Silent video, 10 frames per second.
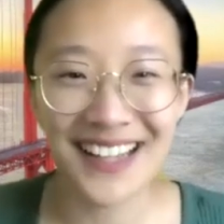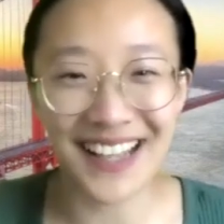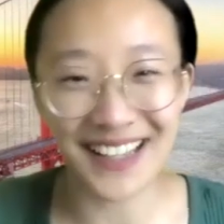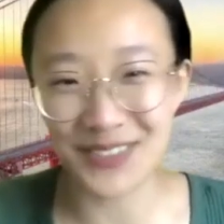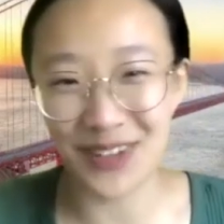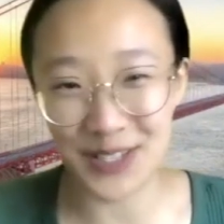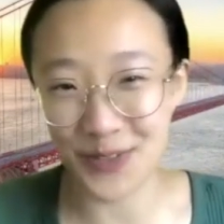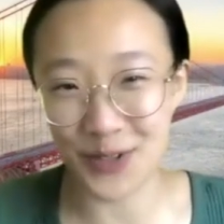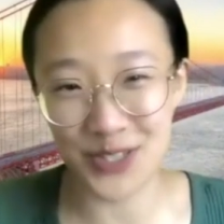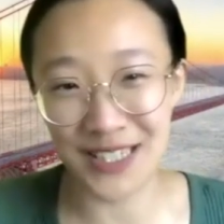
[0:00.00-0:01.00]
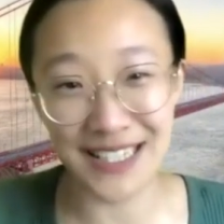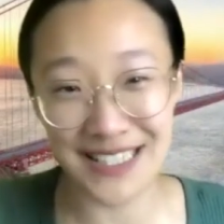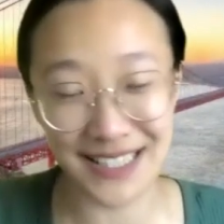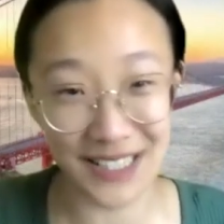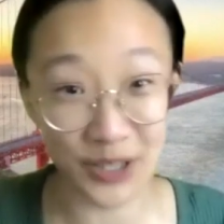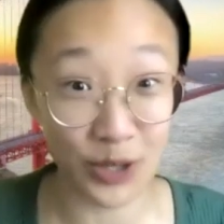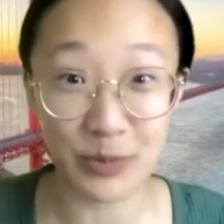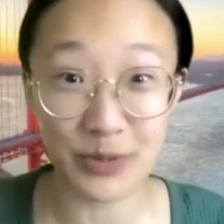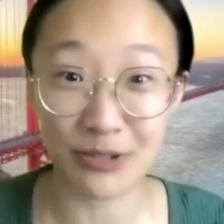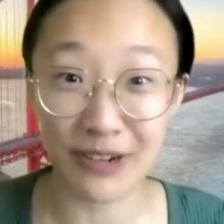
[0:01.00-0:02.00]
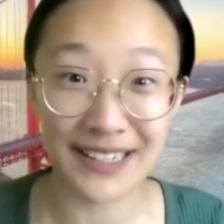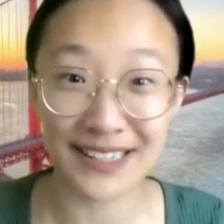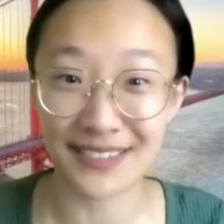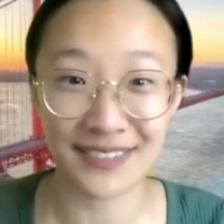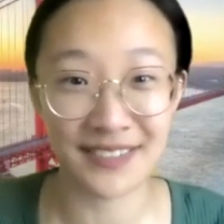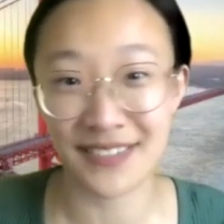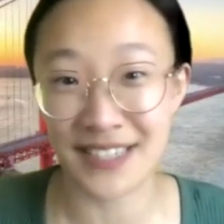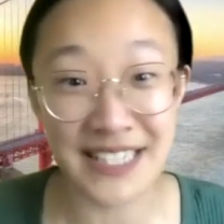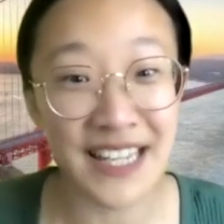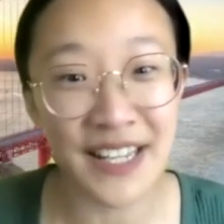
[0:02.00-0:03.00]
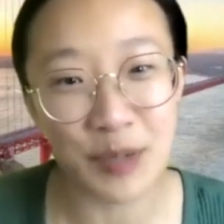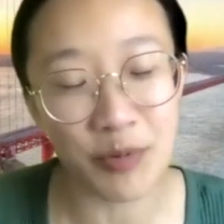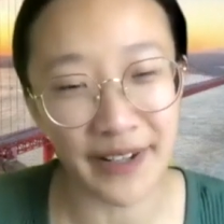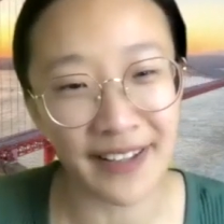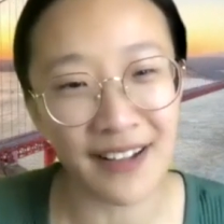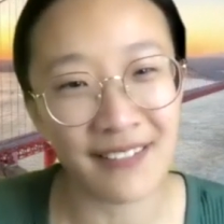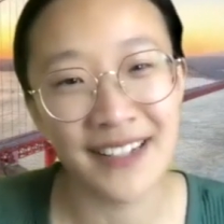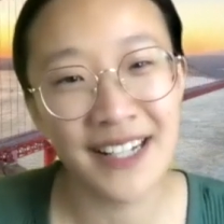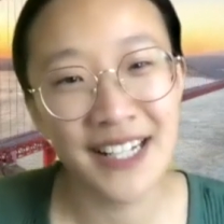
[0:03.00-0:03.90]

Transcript: and vice versa, an idea that you thought was great and didn't end up working out.